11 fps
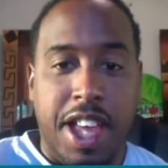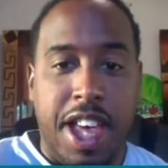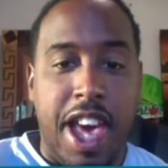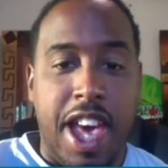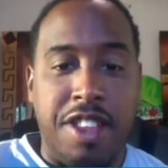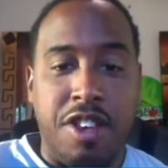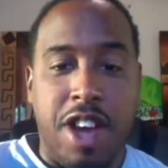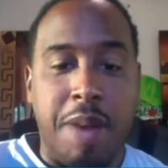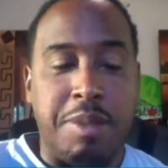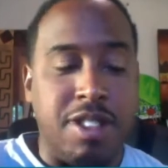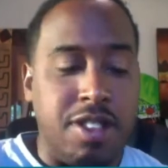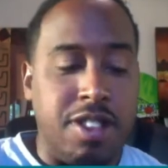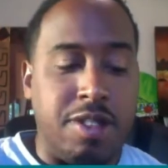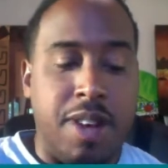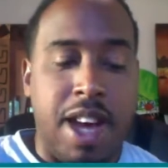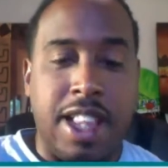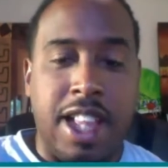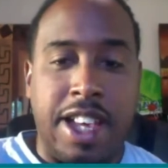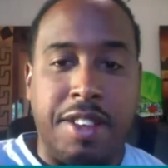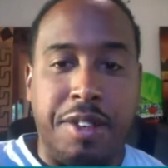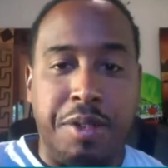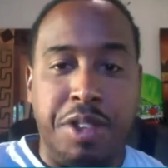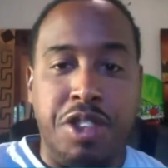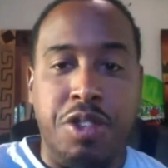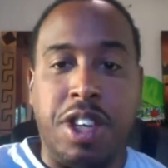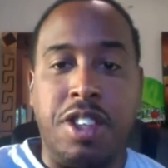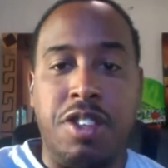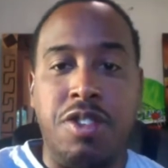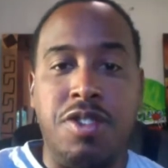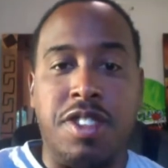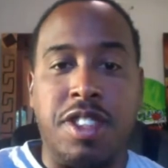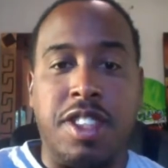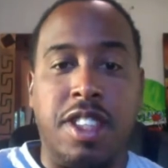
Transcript: and you're absolutely right. Like when you can use,